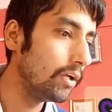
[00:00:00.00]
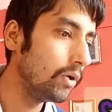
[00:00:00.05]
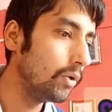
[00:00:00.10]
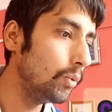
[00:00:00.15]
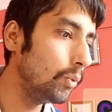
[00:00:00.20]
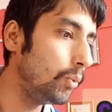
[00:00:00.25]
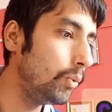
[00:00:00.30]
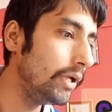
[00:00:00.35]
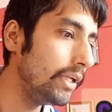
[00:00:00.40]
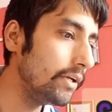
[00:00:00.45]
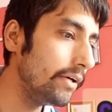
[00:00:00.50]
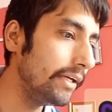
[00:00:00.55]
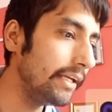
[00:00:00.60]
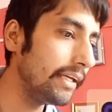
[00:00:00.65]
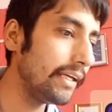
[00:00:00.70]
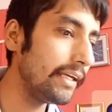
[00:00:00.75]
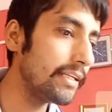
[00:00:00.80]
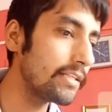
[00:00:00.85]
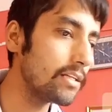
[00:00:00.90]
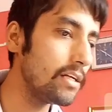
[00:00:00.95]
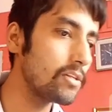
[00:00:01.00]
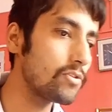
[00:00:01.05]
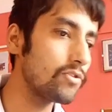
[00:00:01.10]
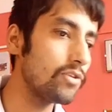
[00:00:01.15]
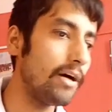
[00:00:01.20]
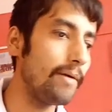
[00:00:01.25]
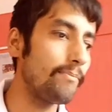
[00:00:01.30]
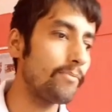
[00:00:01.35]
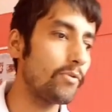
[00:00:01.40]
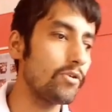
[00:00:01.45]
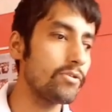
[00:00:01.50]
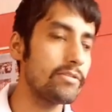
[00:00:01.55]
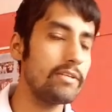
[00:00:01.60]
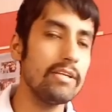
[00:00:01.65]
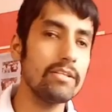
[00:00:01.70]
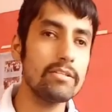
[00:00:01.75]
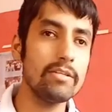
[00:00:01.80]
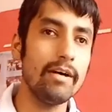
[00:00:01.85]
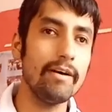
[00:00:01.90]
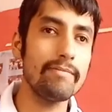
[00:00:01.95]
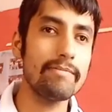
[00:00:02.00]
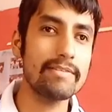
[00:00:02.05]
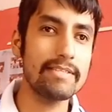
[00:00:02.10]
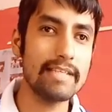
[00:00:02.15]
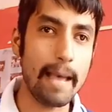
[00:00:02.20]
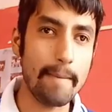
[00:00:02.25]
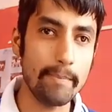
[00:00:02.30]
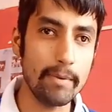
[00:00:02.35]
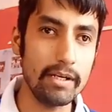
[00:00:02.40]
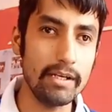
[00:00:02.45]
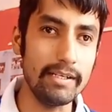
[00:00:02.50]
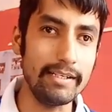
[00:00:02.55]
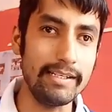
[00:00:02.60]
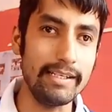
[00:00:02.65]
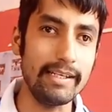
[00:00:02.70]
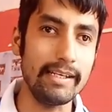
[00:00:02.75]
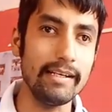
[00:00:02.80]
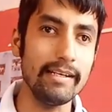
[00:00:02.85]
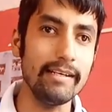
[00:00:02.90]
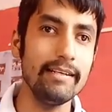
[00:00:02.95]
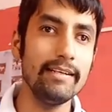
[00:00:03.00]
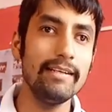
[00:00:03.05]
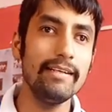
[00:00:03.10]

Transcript: Winnowing is also a process of separating